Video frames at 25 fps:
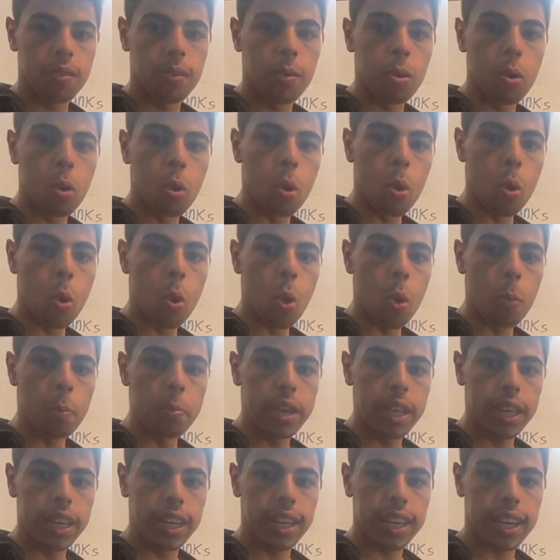
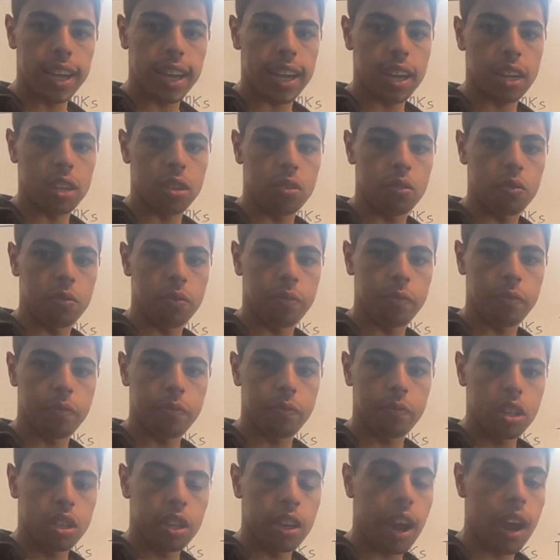Obrigado.
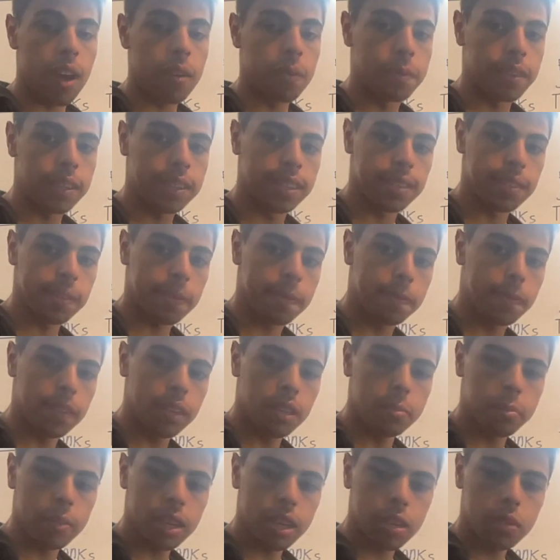Now, if it's a
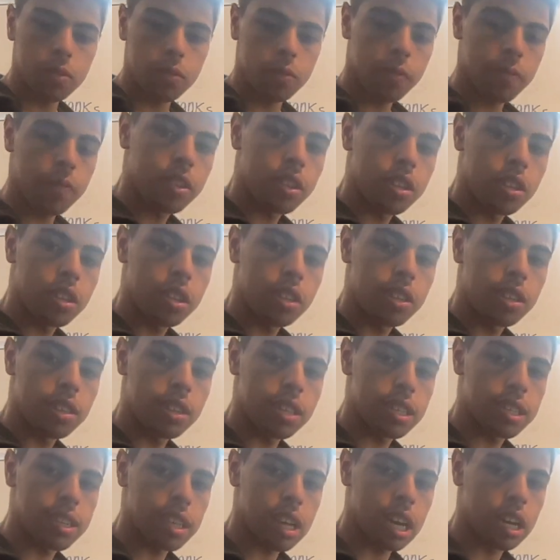female, this
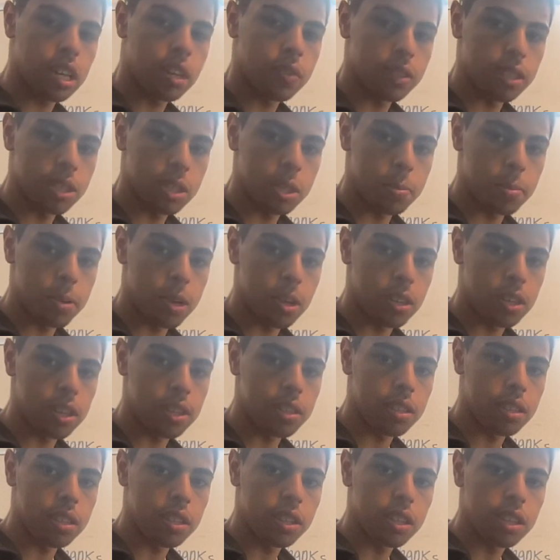is how you would spell it.
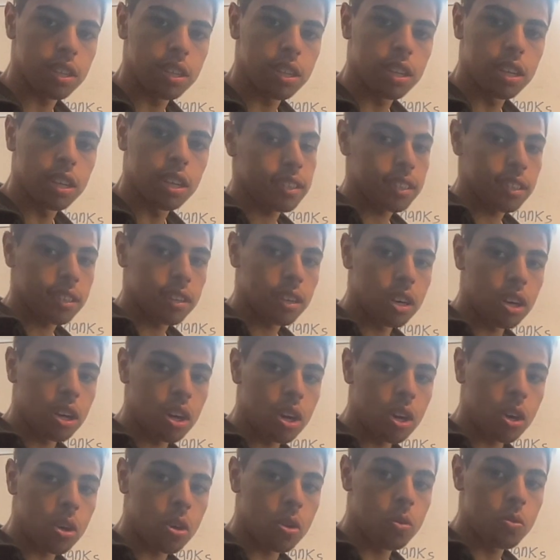
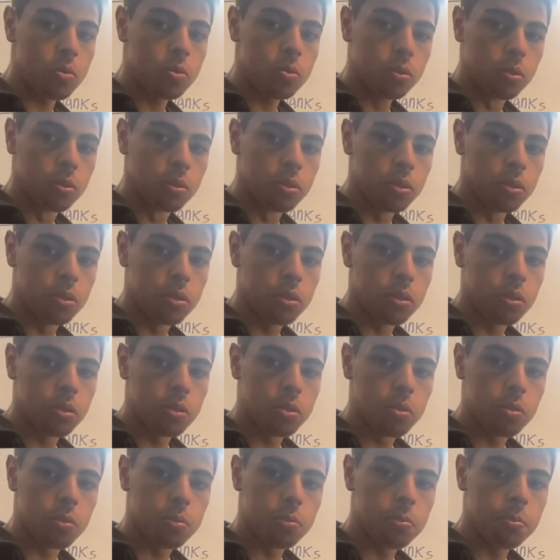O
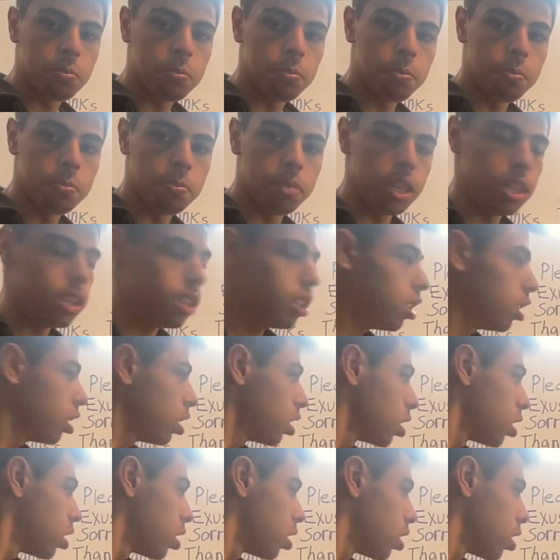B
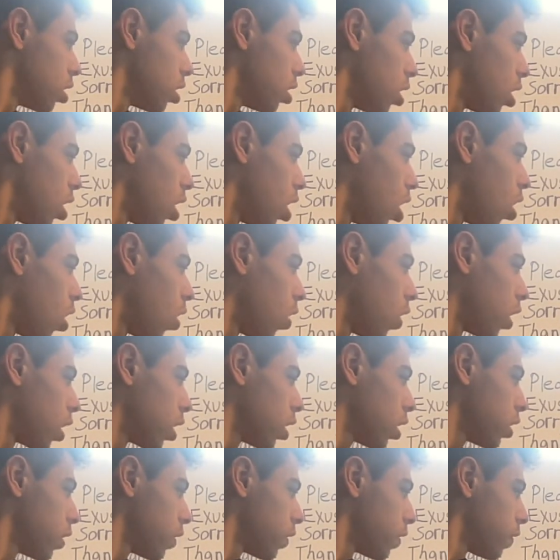
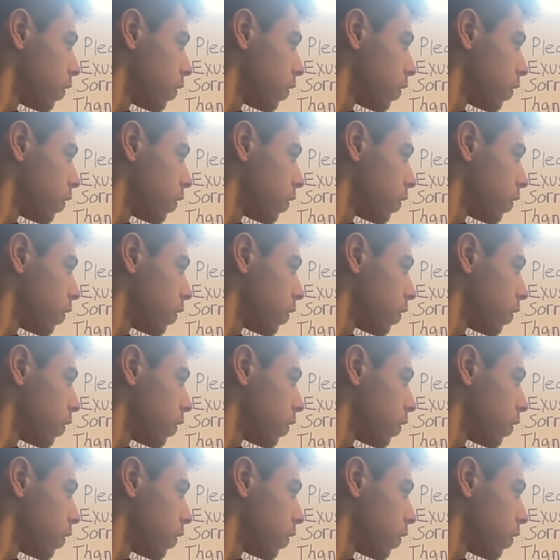R